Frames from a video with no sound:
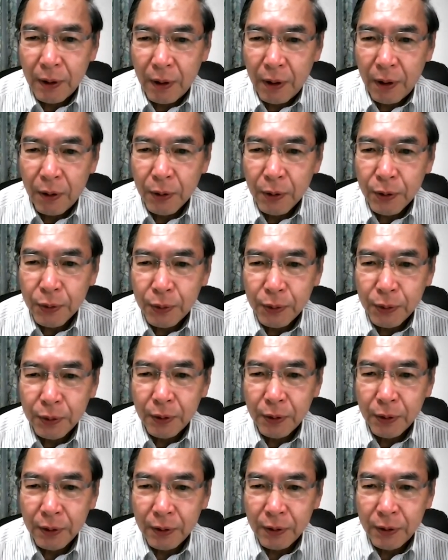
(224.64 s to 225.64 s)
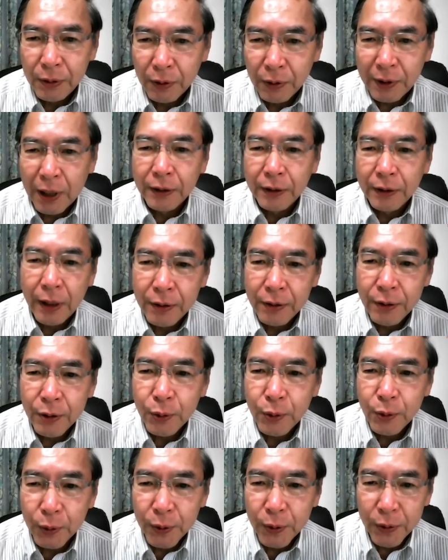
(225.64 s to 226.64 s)
those who do not attend
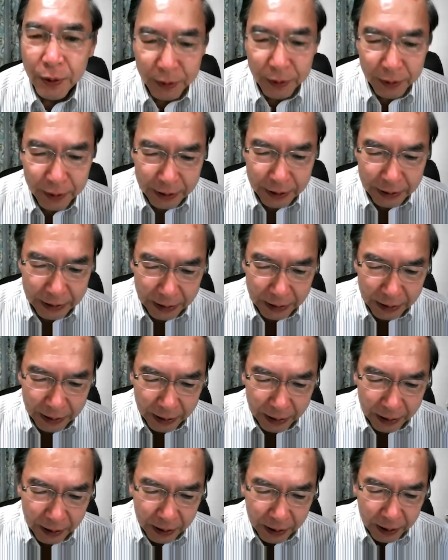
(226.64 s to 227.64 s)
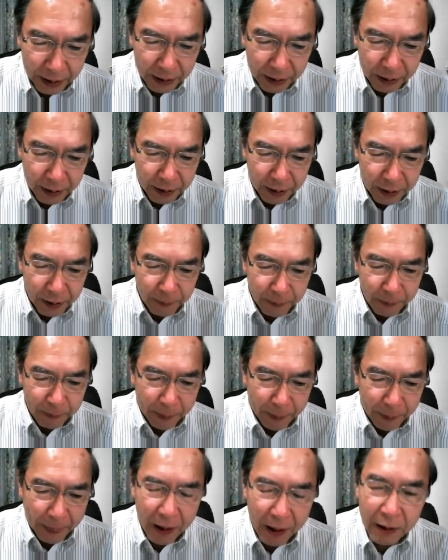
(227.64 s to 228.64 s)
schools. And the
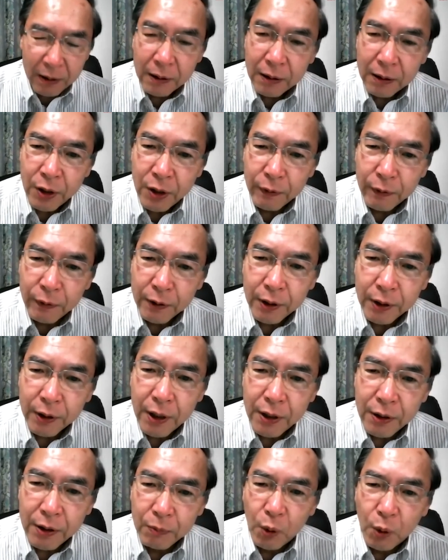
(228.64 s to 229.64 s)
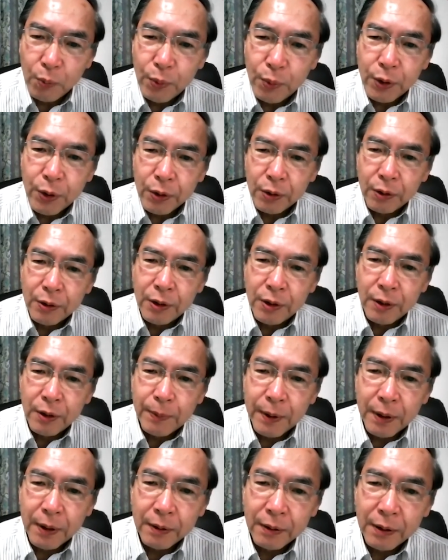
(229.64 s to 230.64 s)
Minister of Education, Monbusho in
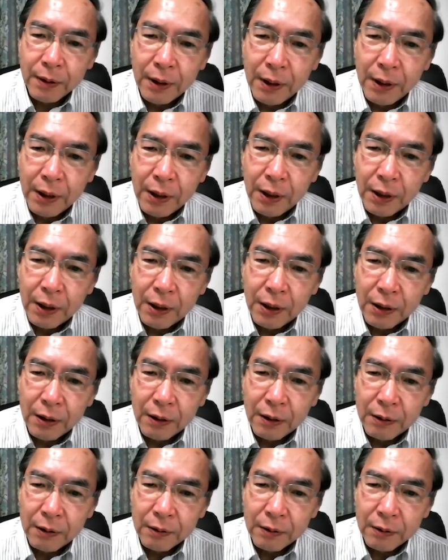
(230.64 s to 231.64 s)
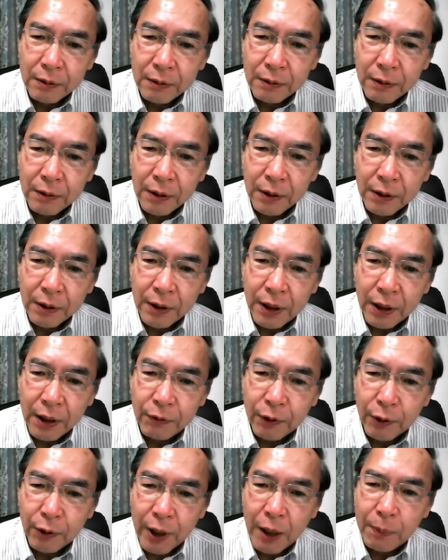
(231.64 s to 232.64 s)
Japan, gave
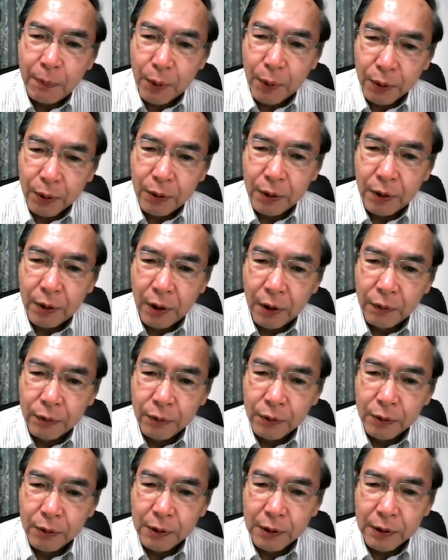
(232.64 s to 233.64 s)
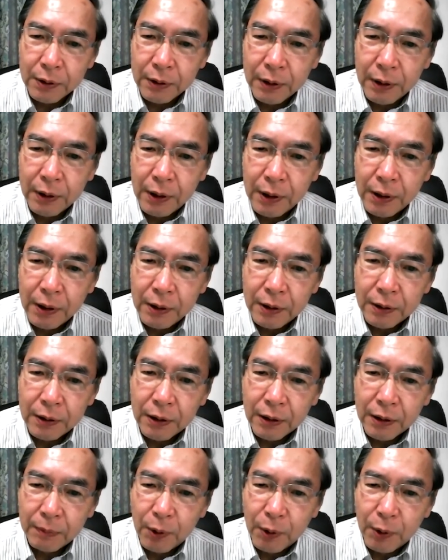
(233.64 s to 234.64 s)
a report of
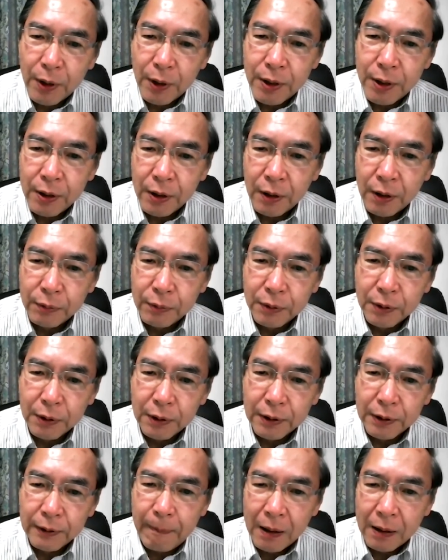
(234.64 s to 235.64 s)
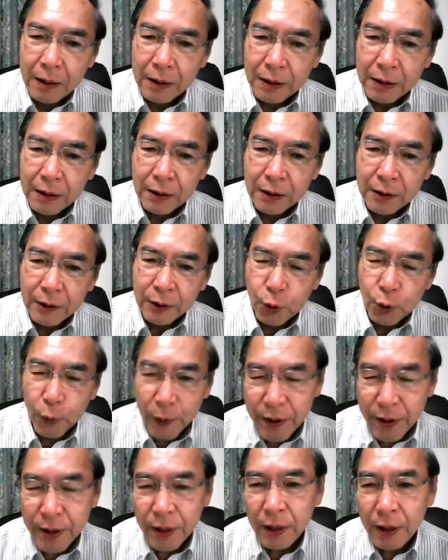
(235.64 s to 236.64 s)
policy of
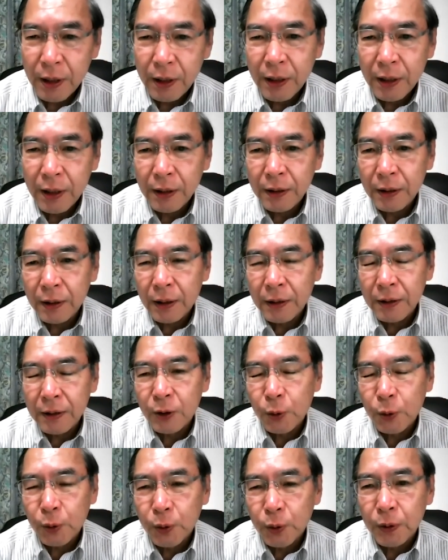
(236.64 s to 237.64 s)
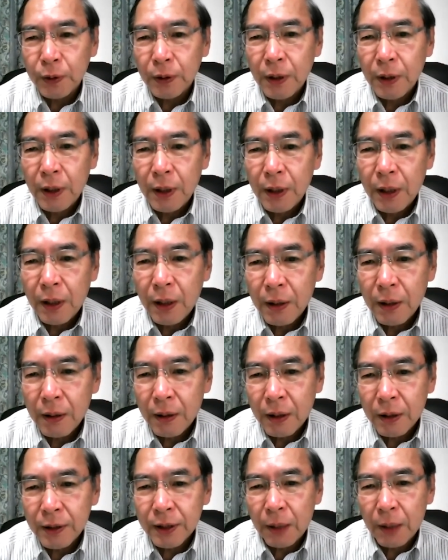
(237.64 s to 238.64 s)
truancy in 1992.
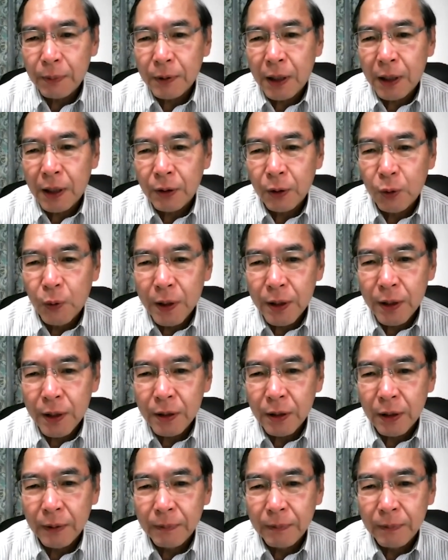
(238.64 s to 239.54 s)
The subtitle was